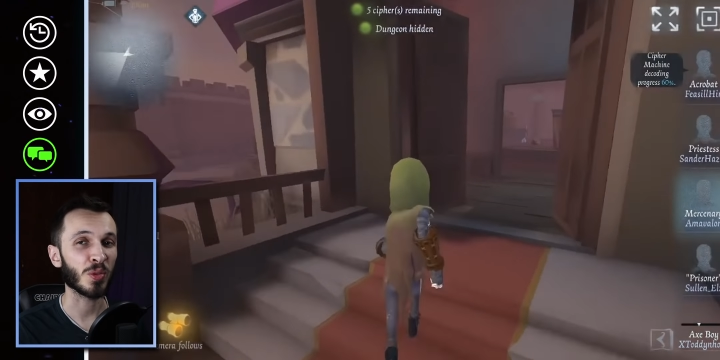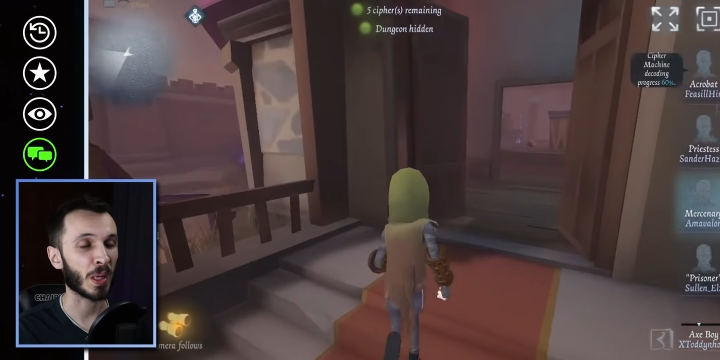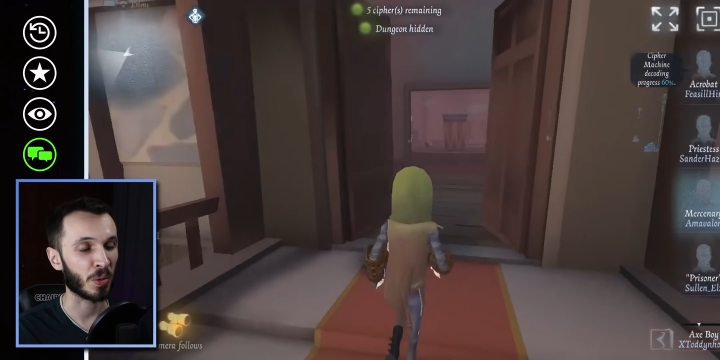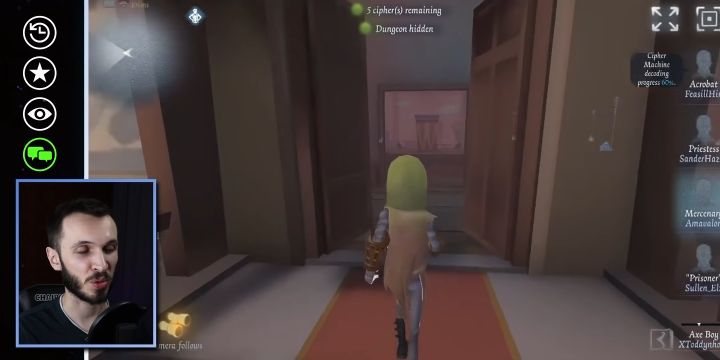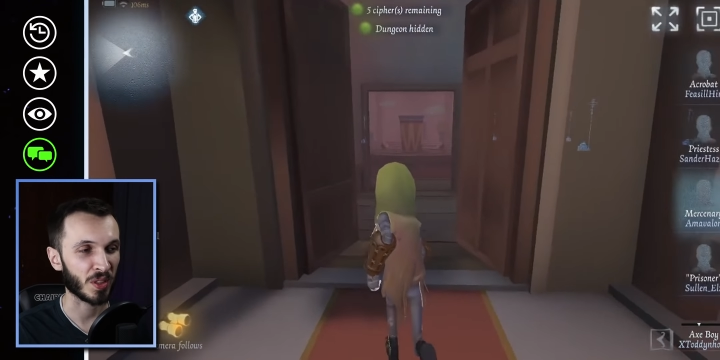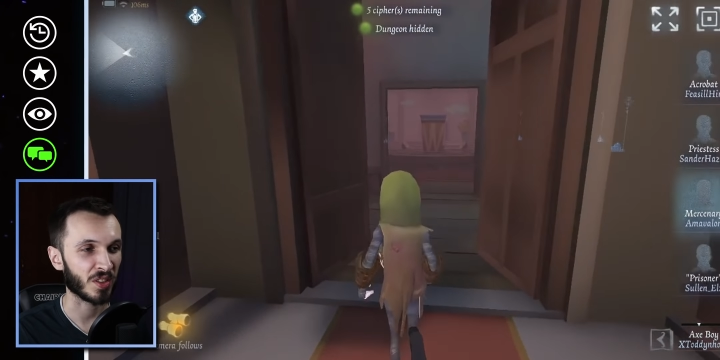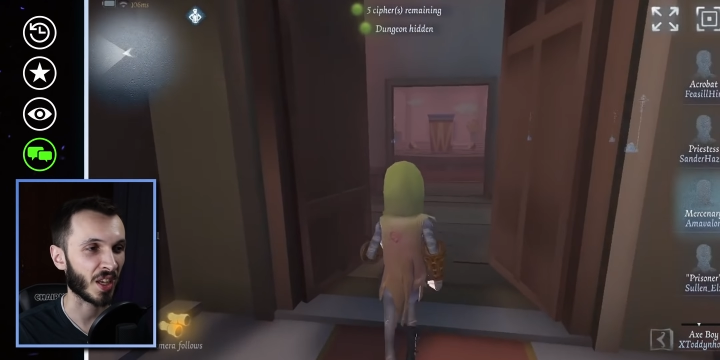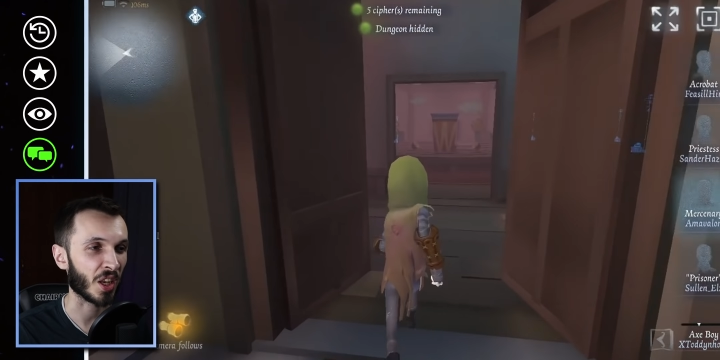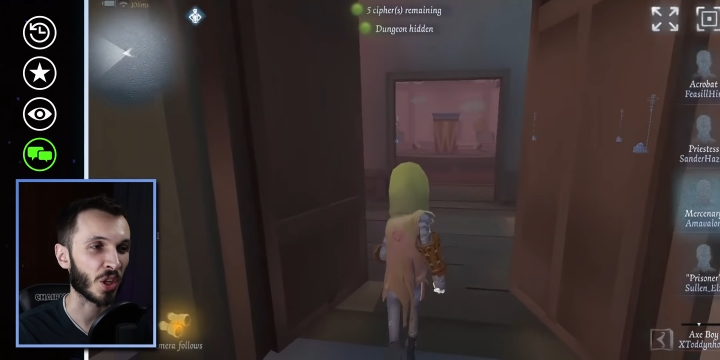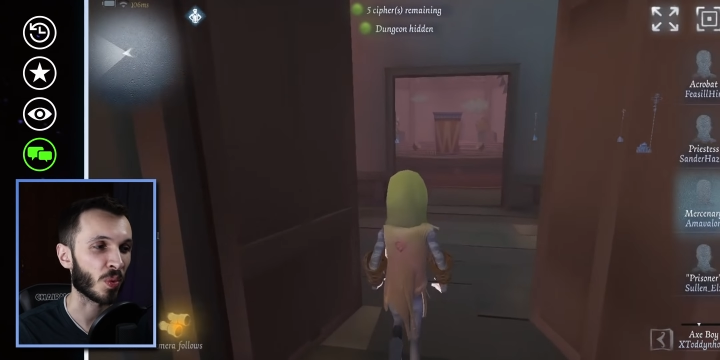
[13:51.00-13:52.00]
to be able to
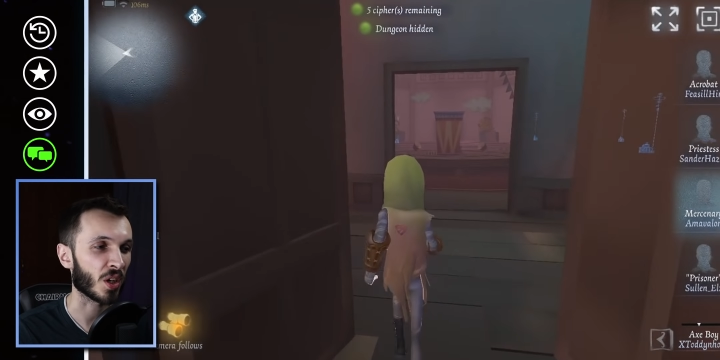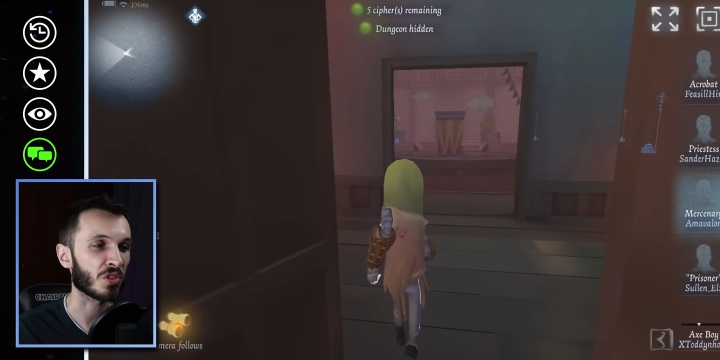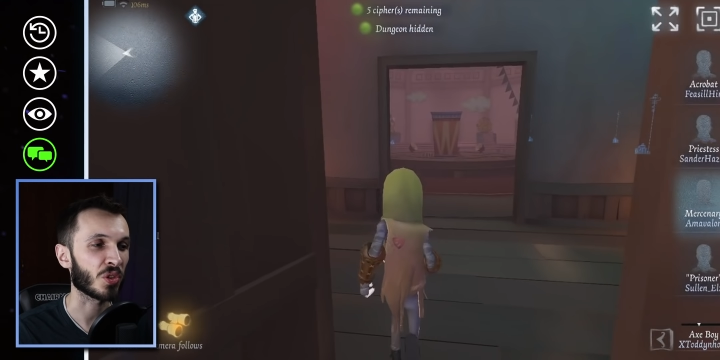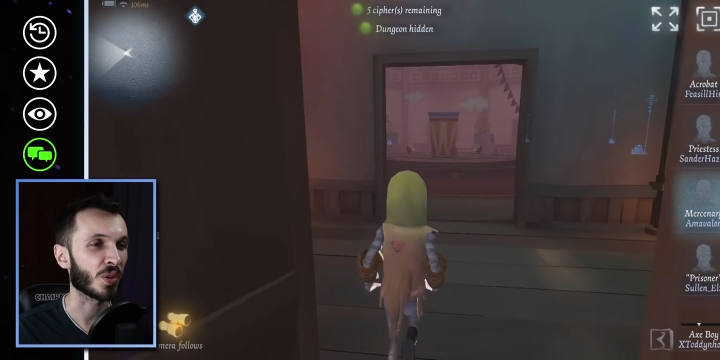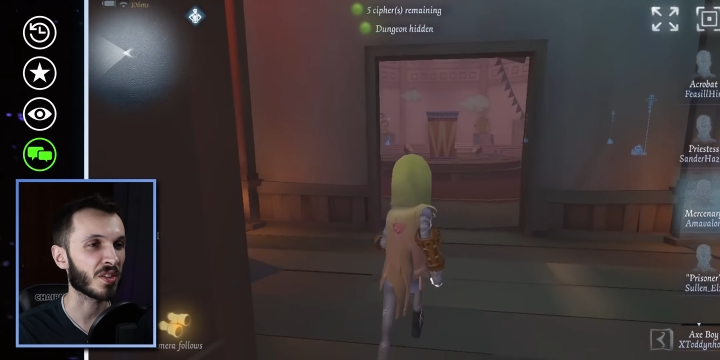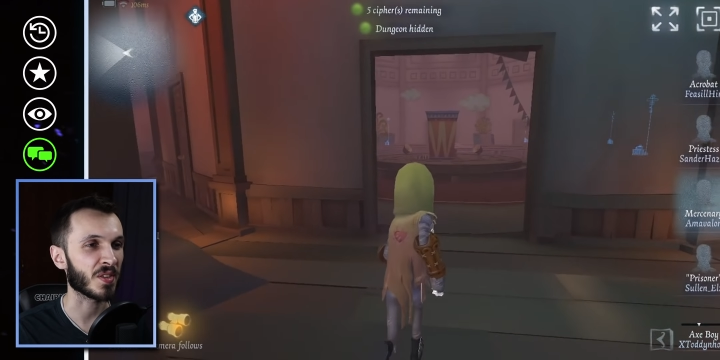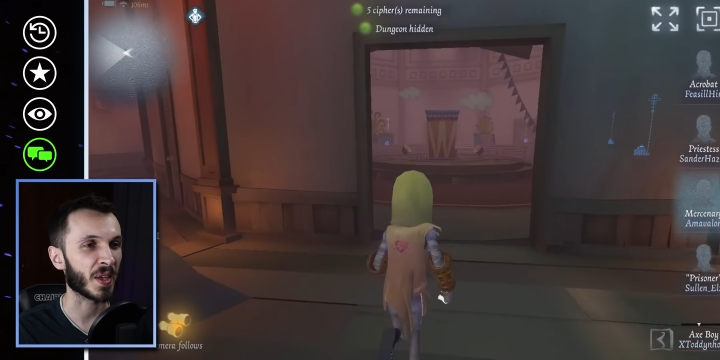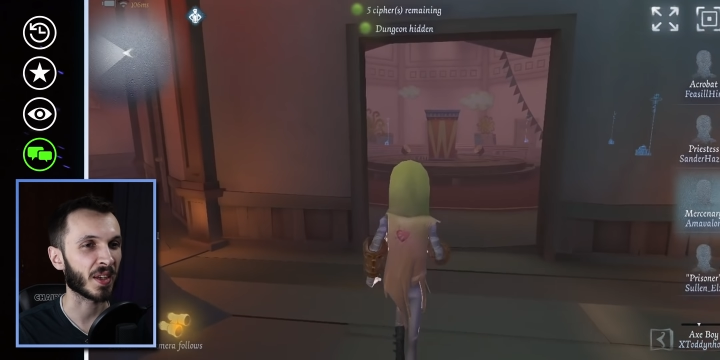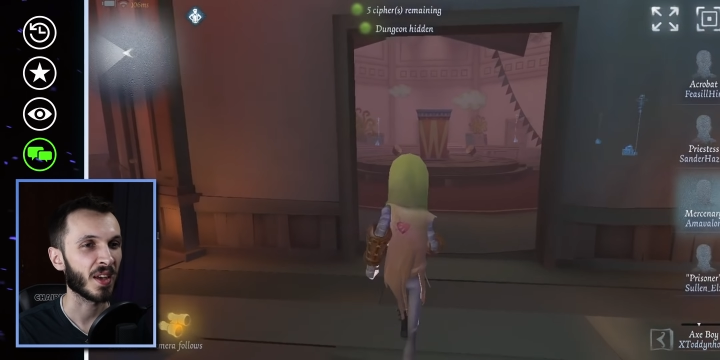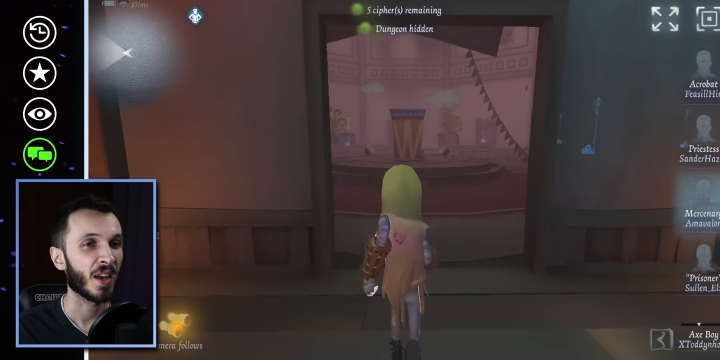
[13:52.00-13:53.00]
entertain you whilst you're
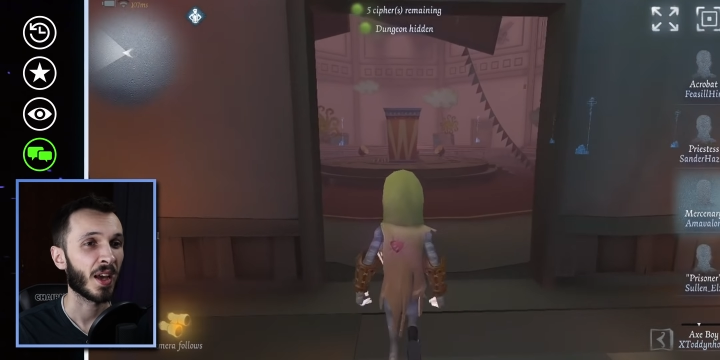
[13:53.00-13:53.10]
listening